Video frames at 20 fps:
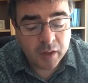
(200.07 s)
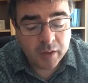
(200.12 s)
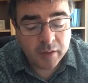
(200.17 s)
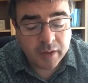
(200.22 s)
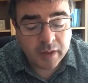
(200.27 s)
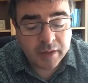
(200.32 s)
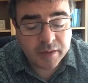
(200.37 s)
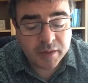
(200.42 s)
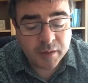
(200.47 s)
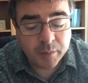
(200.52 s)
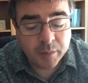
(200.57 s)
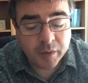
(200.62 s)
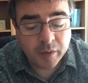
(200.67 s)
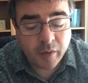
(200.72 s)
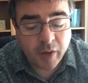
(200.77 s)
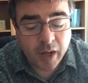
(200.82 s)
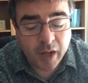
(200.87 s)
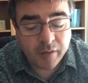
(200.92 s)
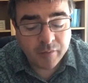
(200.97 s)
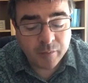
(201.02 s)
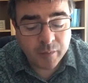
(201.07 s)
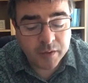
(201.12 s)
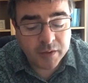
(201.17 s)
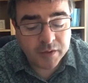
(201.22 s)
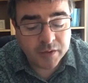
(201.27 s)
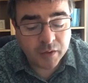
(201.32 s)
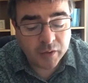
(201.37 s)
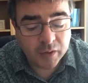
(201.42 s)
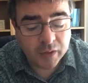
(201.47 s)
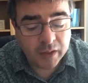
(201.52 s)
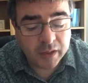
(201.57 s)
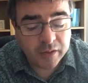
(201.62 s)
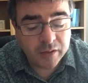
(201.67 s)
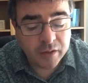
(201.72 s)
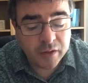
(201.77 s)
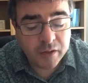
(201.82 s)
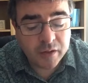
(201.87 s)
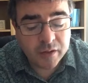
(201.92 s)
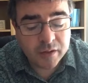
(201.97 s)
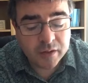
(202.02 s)
Then someone arrived with startling
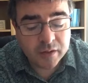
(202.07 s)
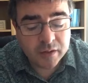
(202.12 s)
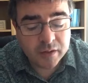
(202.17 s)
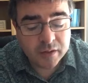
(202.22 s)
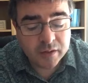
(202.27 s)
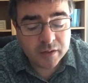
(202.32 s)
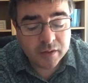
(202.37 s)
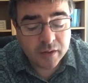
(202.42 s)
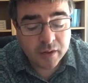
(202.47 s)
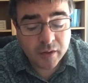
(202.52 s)
news.